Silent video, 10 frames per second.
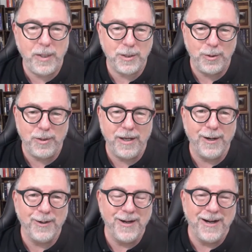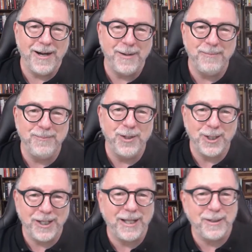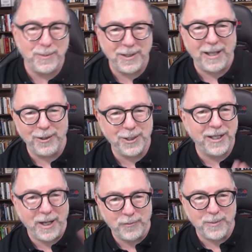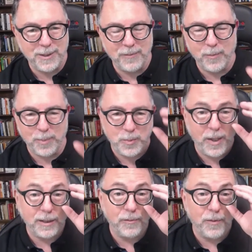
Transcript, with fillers: picture there. Um, looking at the looking at it from a different perspective,